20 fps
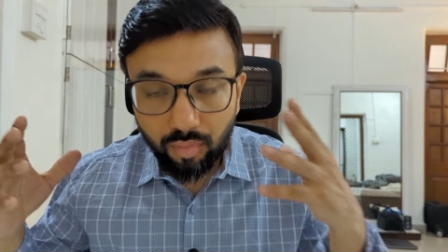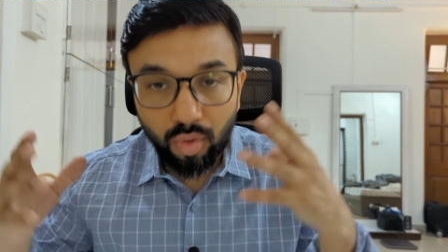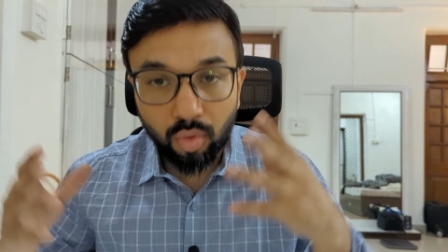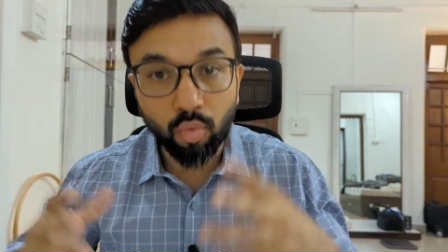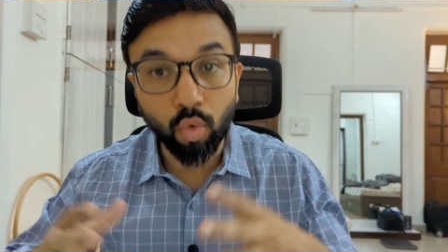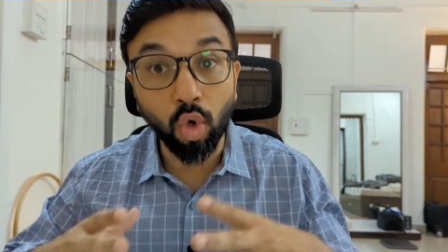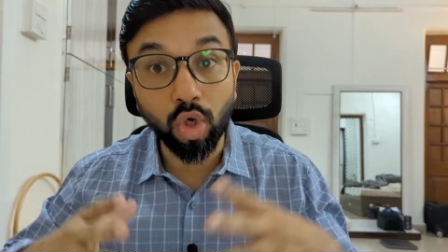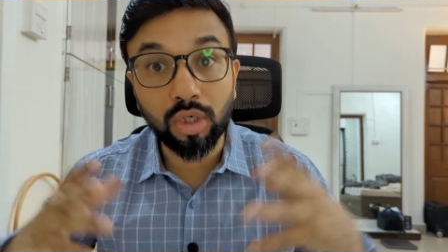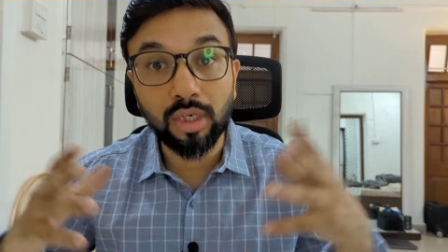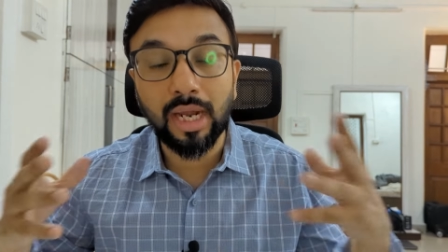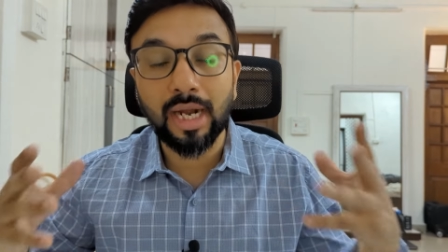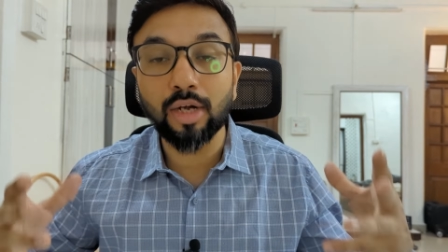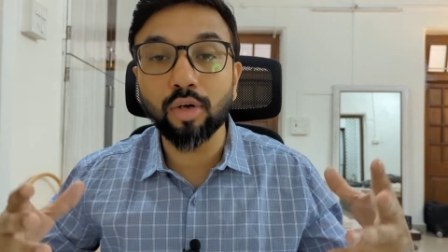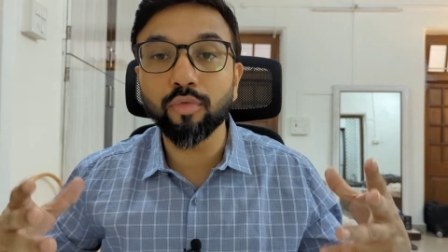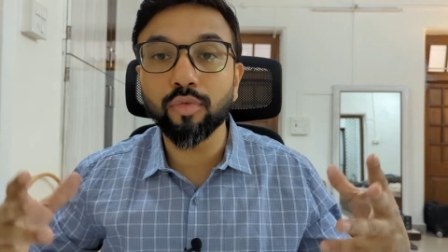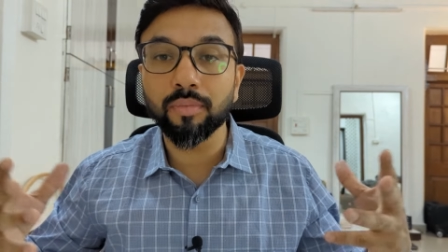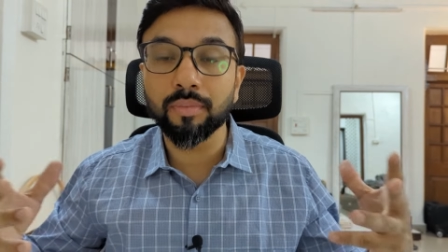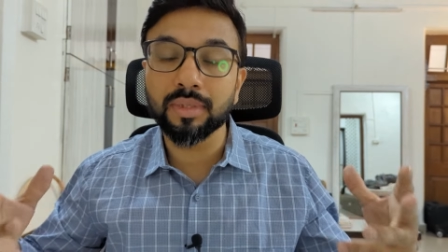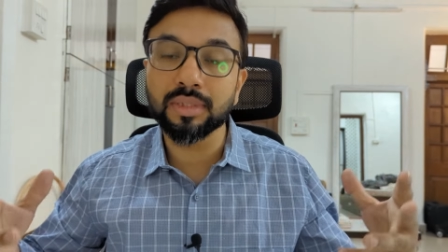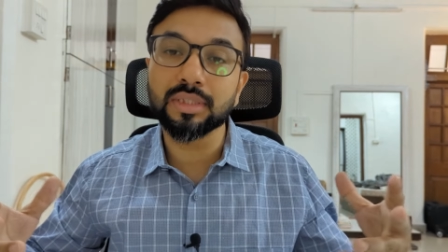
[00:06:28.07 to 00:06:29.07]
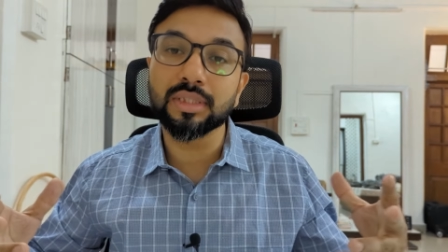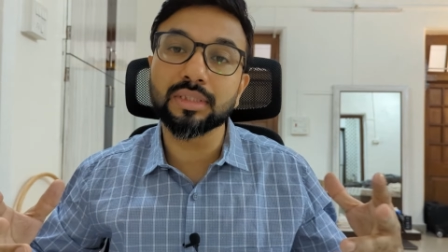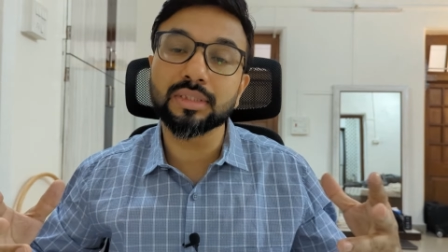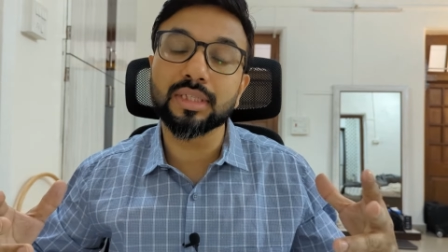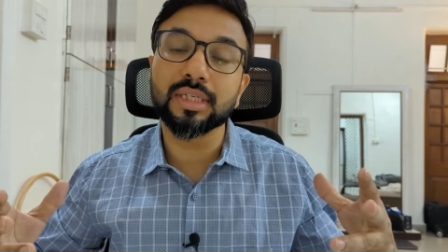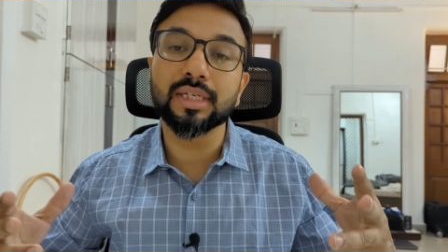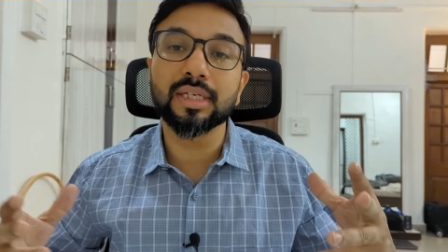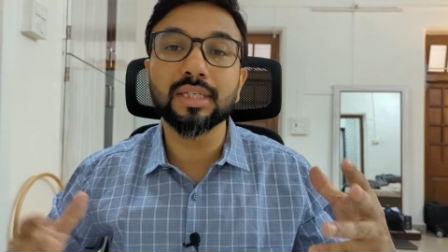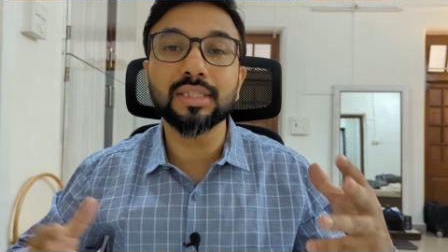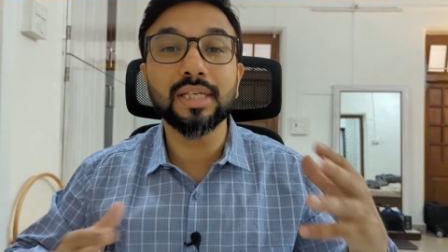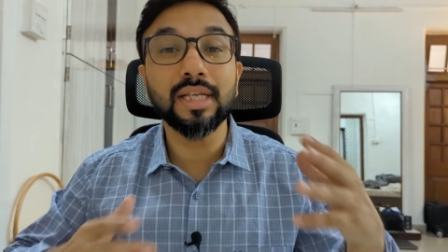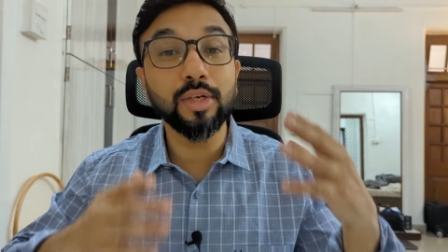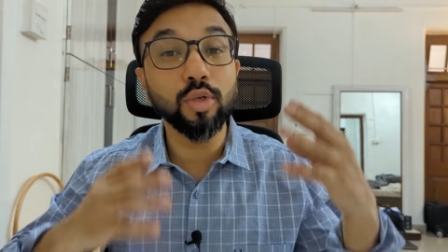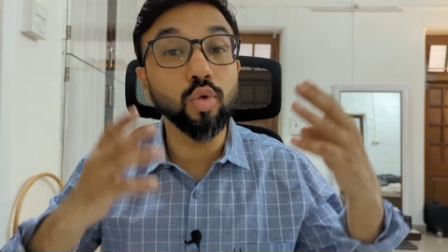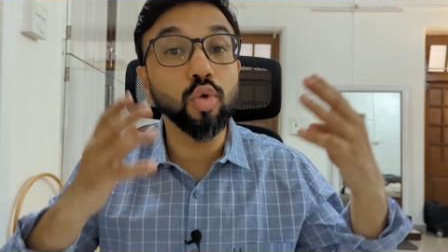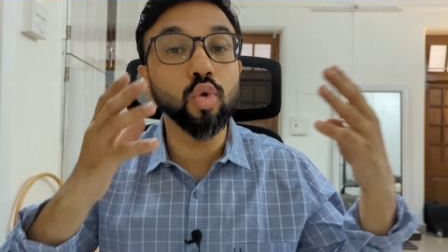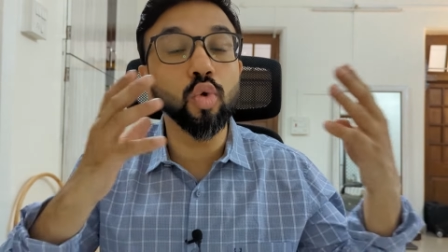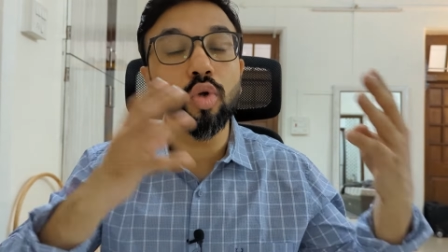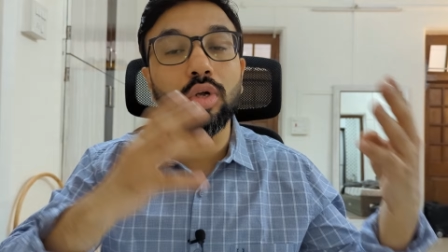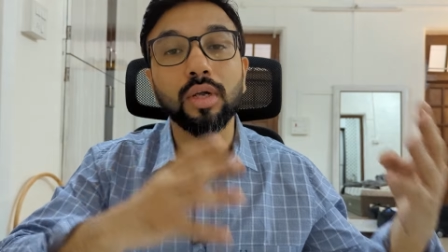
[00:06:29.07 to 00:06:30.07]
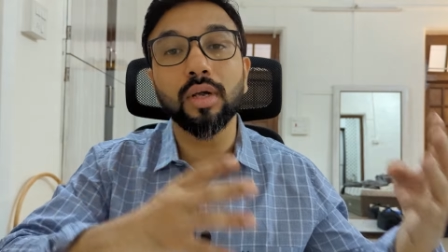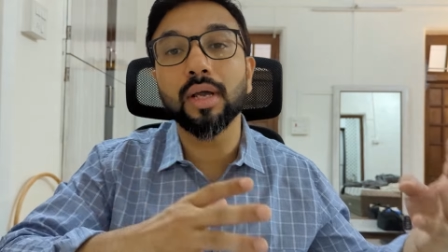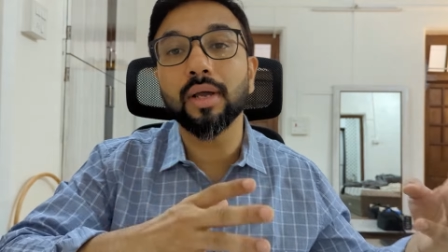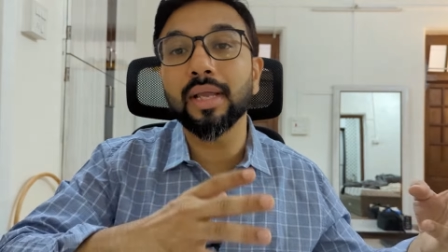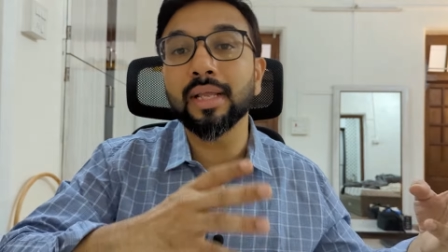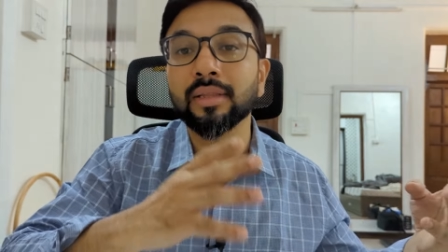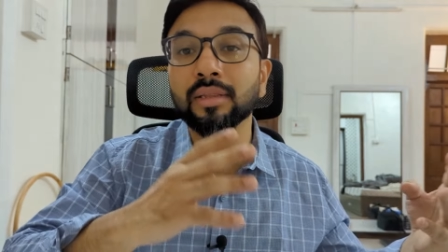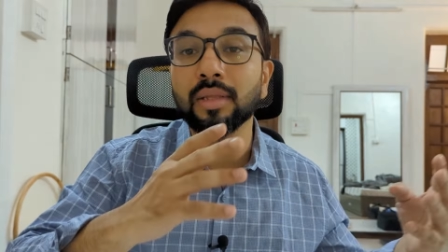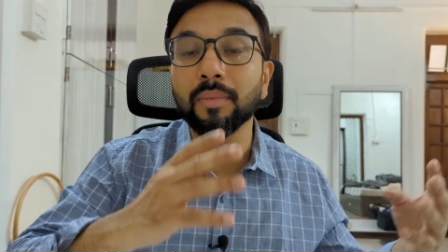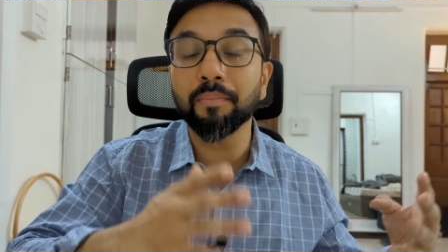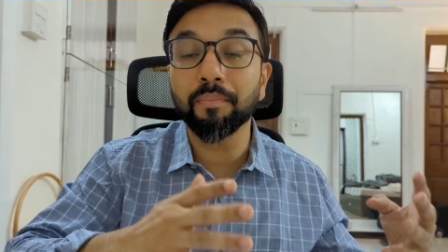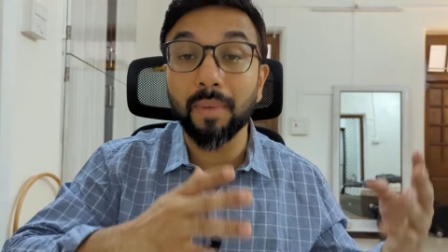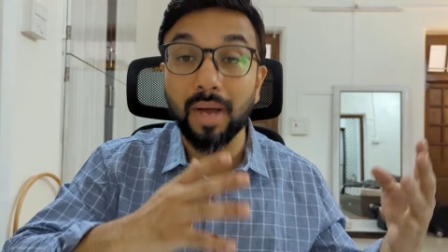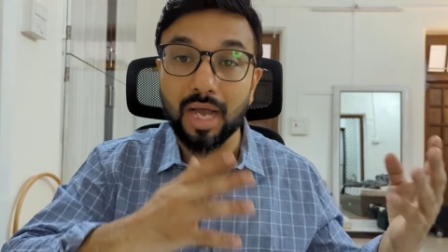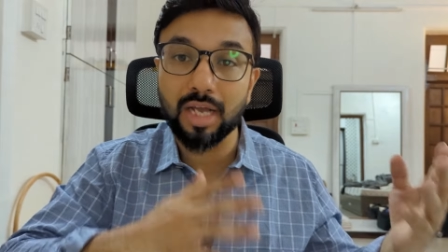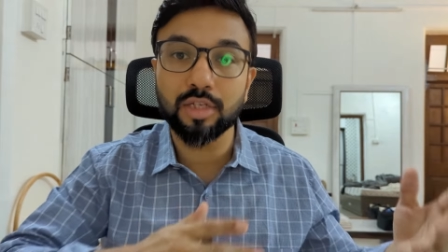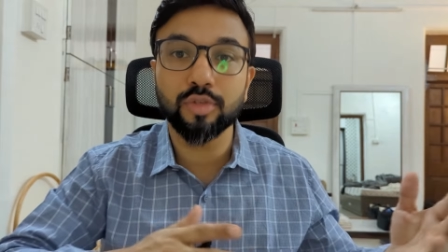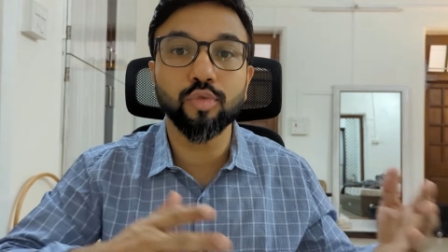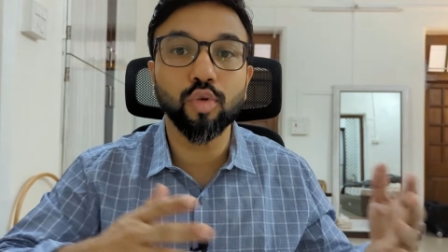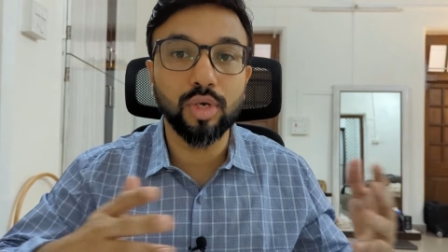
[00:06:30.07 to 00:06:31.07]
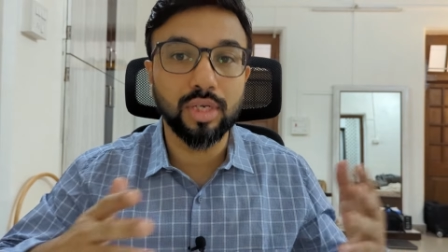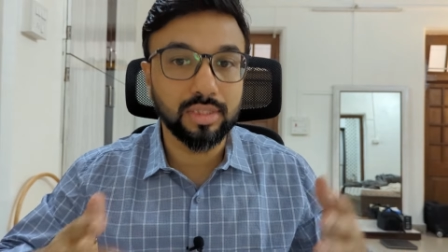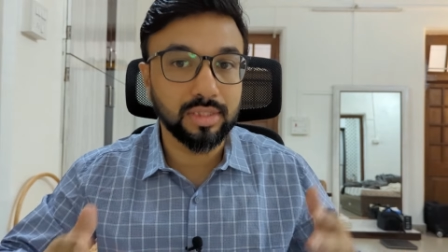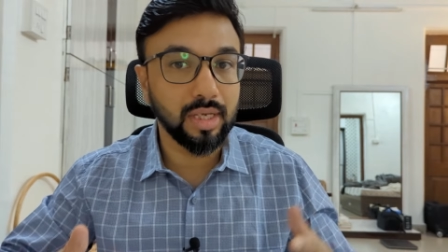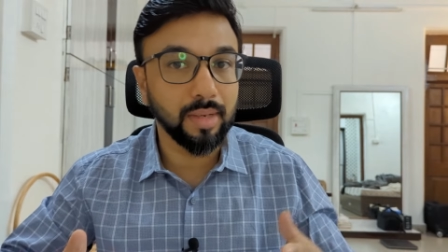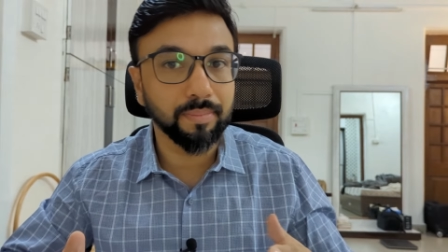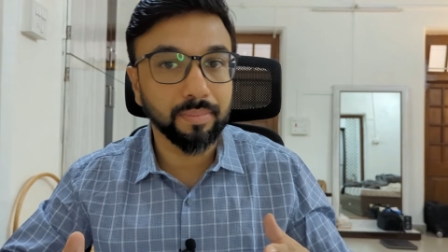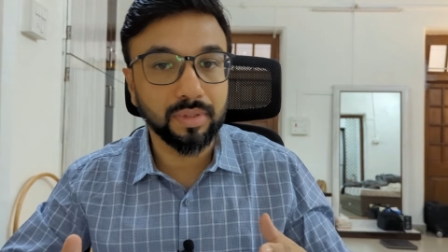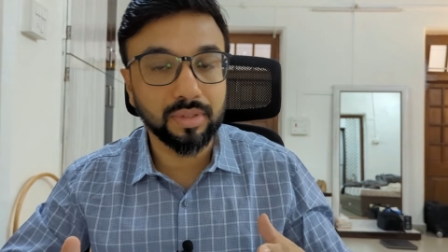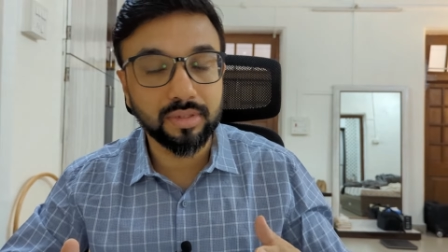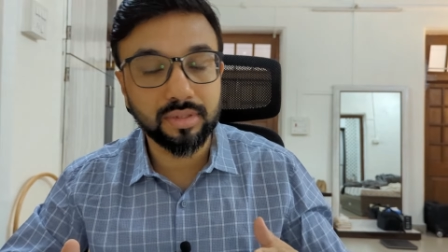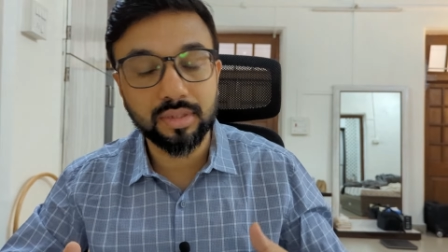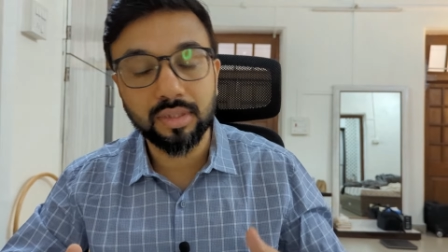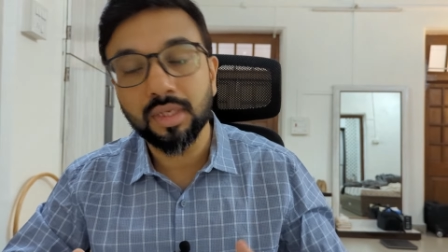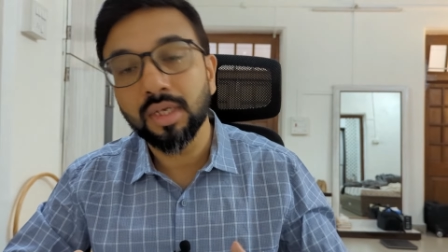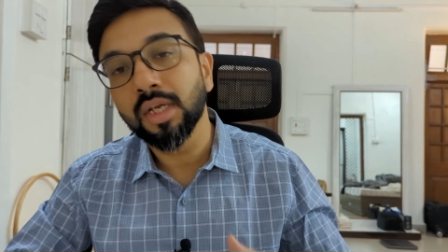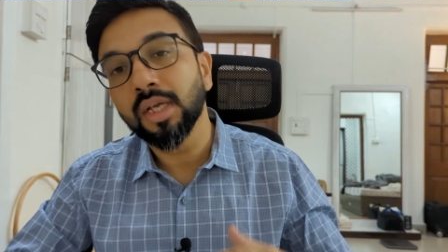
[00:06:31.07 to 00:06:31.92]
what kind of emergency it is, and you look in the past for examples.